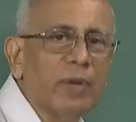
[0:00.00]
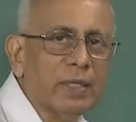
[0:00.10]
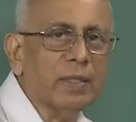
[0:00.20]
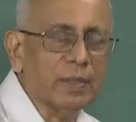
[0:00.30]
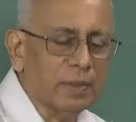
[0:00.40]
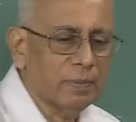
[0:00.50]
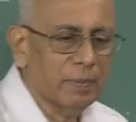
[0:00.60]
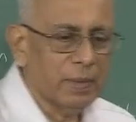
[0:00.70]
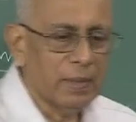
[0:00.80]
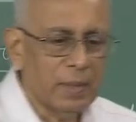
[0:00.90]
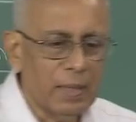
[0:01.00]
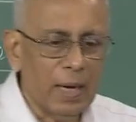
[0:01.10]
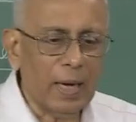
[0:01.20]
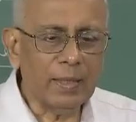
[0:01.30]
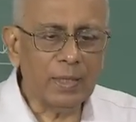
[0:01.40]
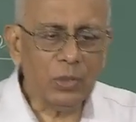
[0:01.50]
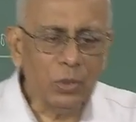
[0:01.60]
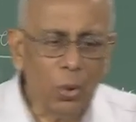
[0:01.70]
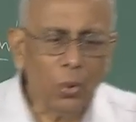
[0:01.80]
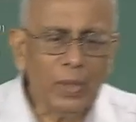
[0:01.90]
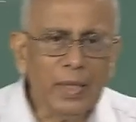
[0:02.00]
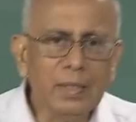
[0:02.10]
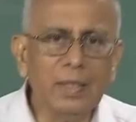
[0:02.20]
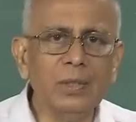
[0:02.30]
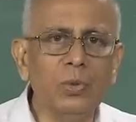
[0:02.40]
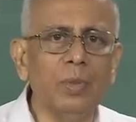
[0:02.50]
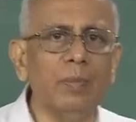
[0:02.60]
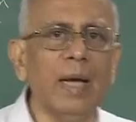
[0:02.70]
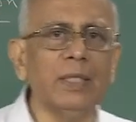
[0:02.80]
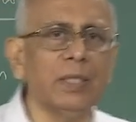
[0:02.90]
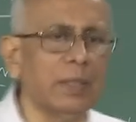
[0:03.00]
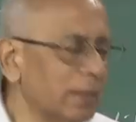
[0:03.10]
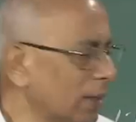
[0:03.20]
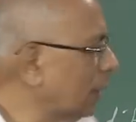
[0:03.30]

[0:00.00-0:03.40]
vector, and there is no reason to imagine